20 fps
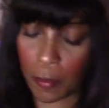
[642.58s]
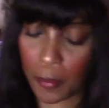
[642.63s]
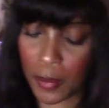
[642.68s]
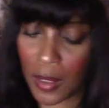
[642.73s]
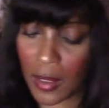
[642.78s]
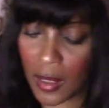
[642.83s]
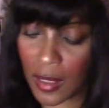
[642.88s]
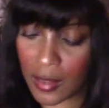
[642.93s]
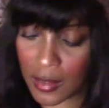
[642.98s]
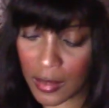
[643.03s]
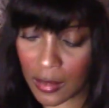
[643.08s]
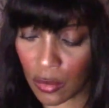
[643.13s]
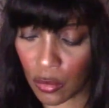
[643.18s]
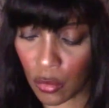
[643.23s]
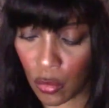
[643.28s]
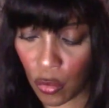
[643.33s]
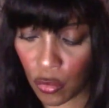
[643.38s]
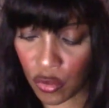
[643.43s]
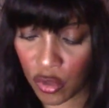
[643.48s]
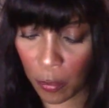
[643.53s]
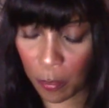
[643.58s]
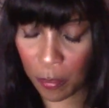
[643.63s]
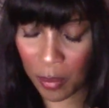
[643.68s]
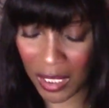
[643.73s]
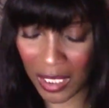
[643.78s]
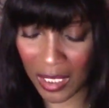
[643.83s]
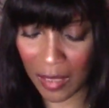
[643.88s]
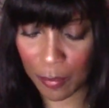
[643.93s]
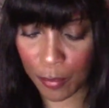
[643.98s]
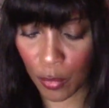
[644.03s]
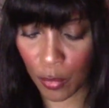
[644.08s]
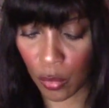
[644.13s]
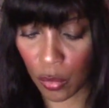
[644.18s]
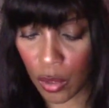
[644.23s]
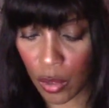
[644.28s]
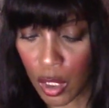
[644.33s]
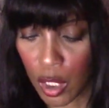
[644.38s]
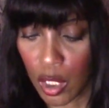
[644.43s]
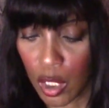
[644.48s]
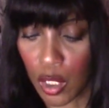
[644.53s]
the person or the
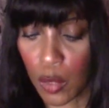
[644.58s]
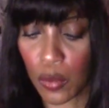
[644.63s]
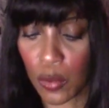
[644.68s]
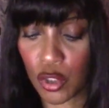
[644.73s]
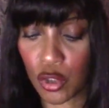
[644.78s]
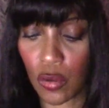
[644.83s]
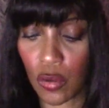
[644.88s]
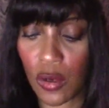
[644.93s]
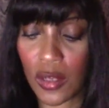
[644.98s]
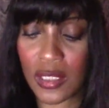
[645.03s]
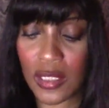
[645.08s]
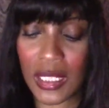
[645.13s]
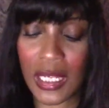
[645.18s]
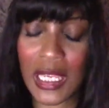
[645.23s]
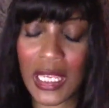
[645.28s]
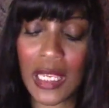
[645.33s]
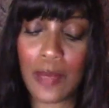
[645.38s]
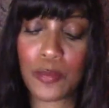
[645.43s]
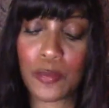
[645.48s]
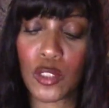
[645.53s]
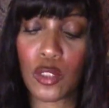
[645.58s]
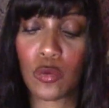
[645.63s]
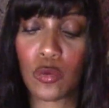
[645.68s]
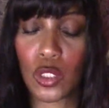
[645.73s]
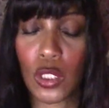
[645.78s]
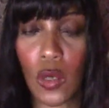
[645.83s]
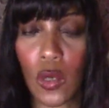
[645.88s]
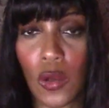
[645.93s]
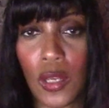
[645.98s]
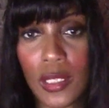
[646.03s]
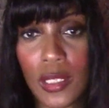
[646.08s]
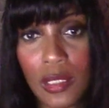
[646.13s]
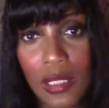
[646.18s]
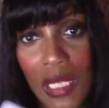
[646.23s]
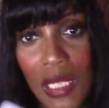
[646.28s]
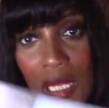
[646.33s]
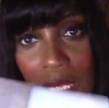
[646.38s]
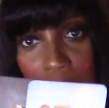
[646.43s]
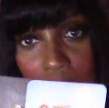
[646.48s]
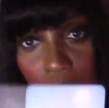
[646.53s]
people who are trying to keep you tied
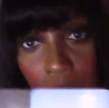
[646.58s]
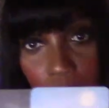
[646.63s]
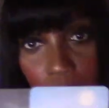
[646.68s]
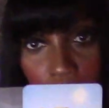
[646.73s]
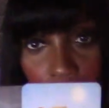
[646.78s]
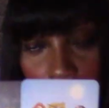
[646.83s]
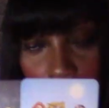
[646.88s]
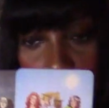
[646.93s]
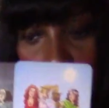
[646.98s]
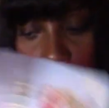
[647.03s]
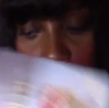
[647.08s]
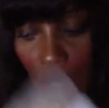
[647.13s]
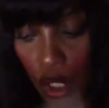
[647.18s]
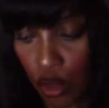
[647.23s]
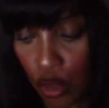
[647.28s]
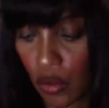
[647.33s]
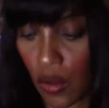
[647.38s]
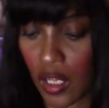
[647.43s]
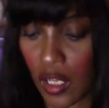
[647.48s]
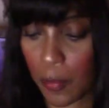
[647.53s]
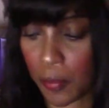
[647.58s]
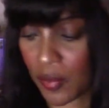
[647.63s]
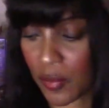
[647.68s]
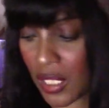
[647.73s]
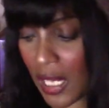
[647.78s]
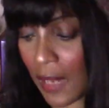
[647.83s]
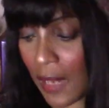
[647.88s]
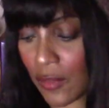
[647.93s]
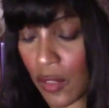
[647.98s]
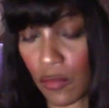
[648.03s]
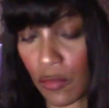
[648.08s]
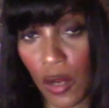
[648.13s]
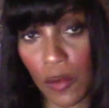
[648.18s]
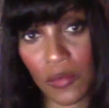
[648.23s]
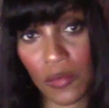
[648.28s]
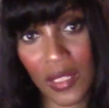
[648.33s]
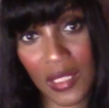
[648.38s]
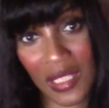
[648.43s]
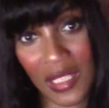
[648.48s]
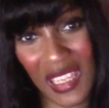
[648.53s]
down are trying to protect their
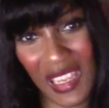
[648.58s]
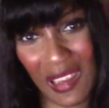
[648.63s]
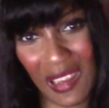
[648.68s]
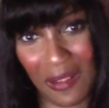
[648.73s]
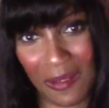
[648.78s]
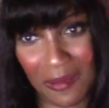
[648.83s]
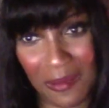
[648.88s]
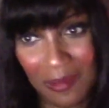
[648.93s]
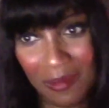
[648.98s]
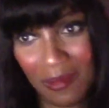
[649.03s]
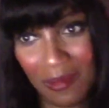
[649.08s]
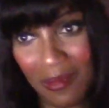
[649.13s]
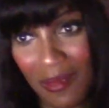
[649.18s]
own skin.